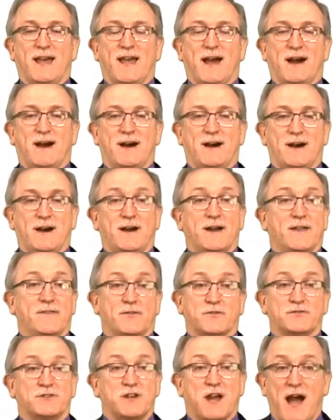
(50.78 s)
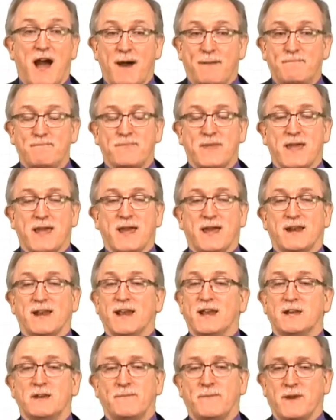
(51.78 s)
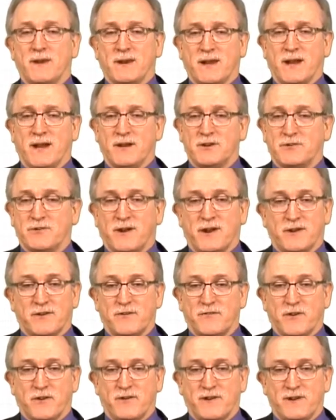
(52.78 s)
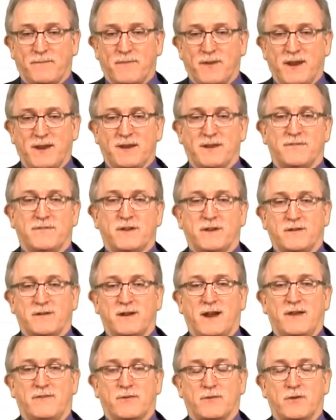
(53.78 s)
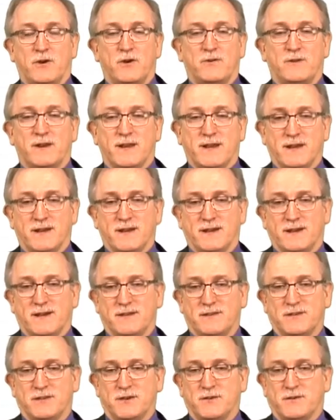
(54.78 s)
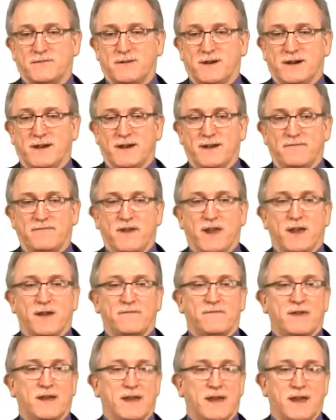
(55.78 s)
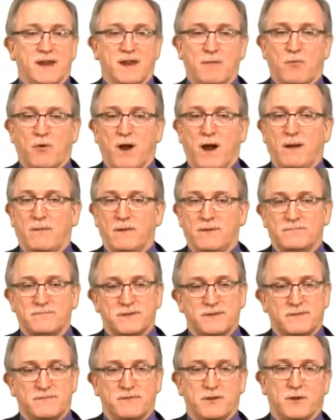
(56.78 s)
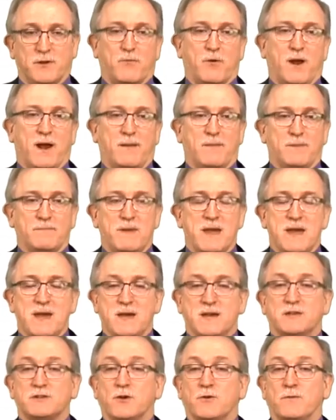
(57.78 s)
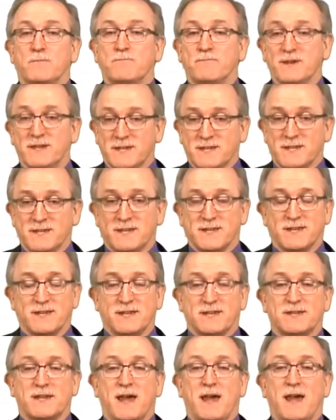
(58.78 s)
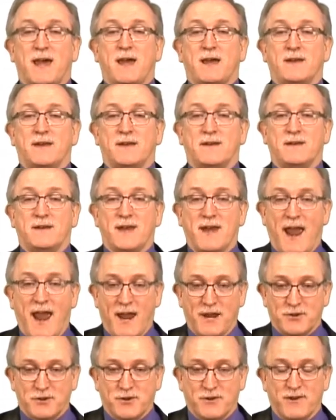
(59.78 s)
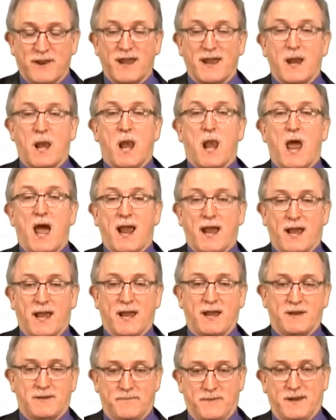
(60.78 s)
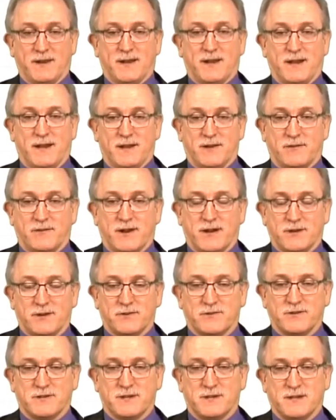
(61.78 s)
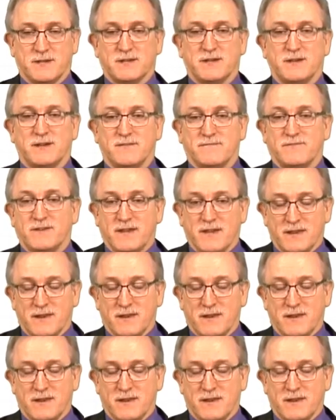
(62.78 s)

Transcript: in their job. And independent contractor, they're independent. They're on their own, and so if they have any problems, their problem. So businesses naturally like independent contractors because of the